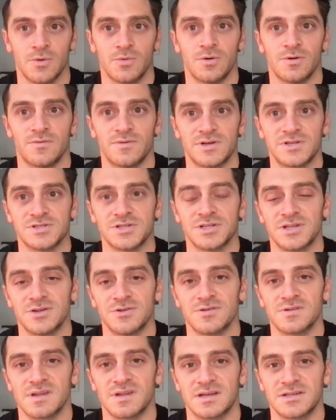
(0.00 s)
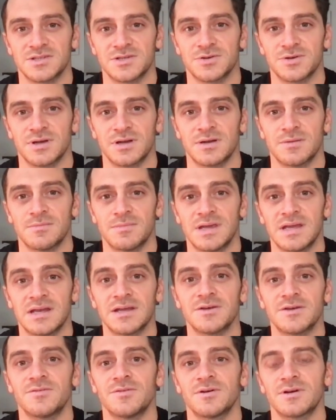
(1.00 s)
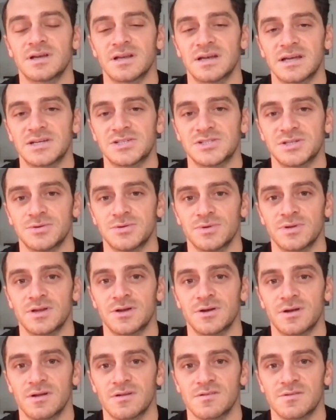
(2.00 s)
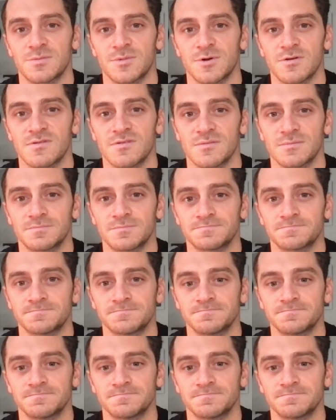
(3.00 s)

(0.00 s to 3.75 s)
will eventually use that to create a meaningful connection with their customers.